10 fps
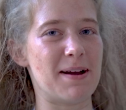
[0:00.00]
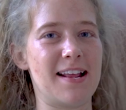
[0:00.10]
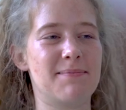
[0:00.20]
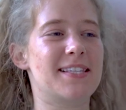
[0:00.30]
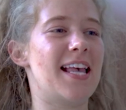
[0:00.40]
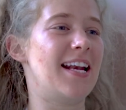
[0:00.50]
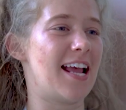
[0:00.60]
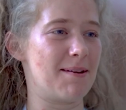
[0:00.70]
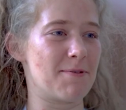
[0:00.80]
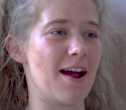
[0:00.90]
My name is Layne
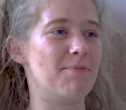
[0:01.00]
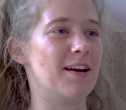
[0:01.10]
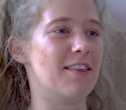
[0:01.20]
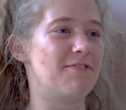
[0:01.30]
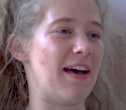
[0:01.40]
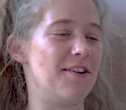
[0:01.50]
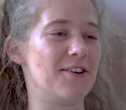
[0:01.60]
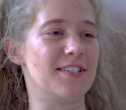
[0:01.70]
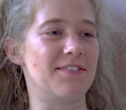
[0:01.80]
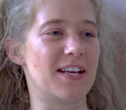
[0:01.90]
Haber. I'm one of the
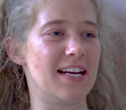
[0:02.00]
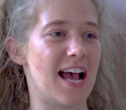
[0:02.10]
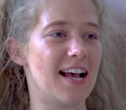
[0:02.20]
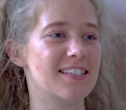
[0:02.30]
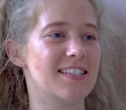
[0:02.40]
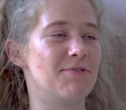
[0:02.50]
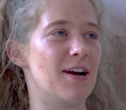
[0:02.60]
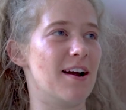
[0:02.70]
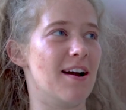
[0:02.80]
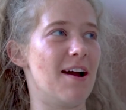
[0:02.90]
founders of Connext,
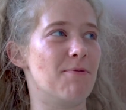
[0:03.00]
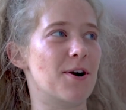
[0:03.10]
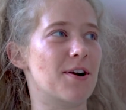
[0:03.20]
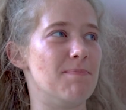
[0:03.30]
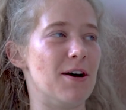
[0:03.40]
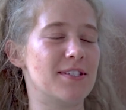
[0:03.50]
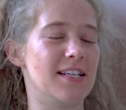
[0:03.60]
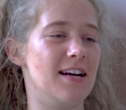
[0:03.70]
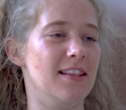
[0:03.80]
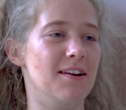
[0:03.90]
where I work
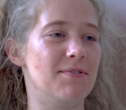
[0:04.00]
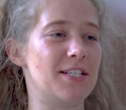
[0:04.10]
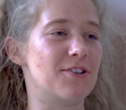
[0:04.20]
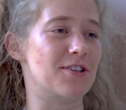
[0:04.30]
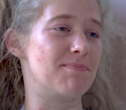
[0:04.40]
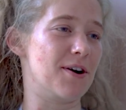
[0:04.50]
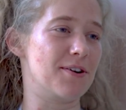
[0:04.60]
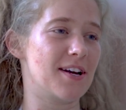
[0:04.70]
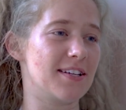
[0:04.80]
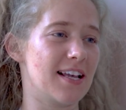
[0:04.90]
mostly on the research and
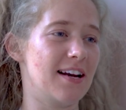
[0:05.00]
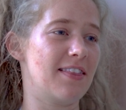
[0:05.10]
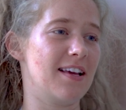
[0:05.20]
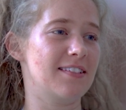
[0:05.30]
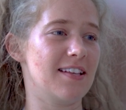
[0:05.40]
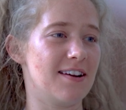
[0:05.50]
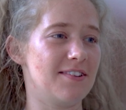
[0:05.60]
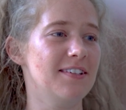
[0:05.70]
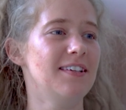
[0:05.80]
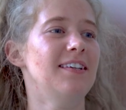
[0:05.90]
protocol side of things
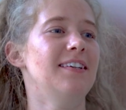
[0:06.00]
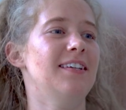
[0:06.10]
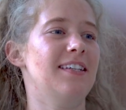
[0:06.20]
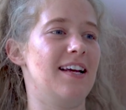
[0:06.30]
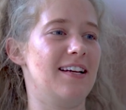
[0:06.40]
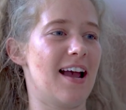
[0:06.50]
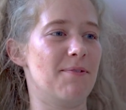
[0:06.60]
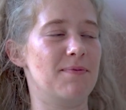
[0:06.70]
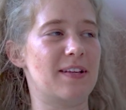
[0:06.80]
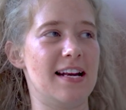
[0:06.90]
now. And yeah,
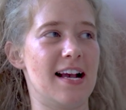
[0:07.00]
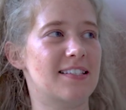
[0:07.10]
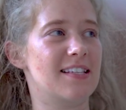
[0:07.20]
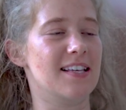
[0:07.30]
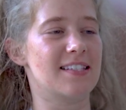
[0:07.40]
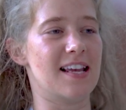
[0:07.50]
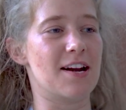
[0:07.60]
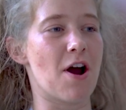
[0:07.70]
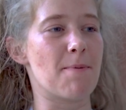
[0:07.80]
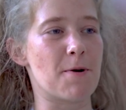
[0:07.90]
Connext does
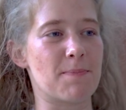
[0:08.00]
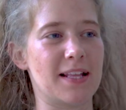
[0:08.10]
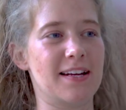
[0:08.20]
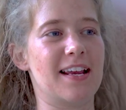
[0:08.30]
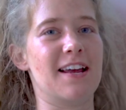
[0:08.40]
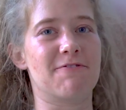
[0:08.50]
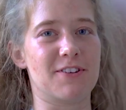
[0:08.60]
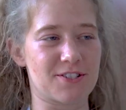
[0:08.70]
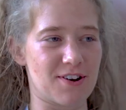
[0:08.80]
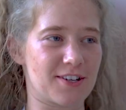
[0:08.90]
interoperability
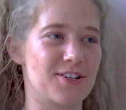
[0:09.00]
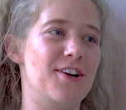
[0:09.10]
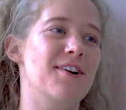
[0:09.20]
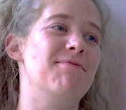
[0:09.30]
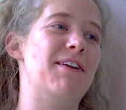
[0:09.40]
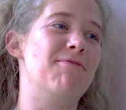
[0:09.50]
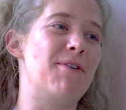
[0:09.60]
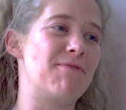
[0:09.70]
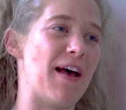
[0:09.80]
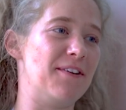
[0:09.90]
infrastructure. We
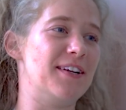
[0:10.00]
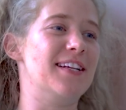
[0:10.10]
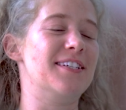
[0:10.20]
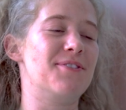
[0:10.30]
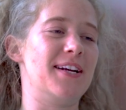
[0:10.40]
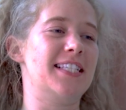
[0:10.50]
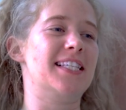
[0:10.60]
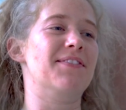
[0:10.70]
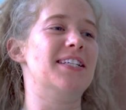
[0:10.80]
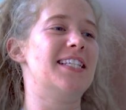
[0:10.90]
were founded in
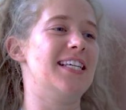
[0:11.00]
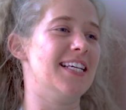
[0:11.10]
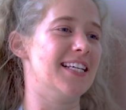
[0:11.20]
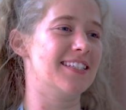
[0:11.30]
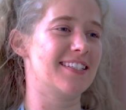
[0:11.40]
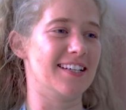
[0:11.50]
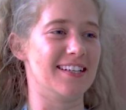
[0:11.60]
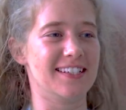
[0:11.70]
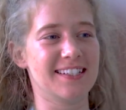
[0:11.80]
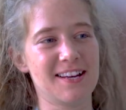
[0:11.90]
2017,
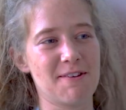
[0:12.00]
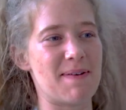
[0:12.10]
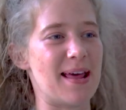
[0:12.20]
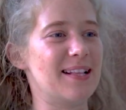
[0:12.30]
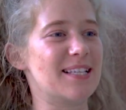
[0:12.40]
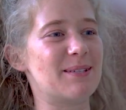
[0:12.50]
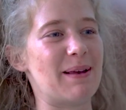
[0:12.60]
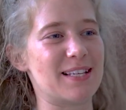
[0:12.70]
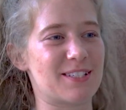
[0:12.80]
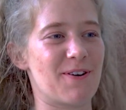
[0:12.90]
so been in the
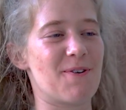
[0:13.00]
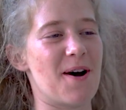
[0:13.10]
space for a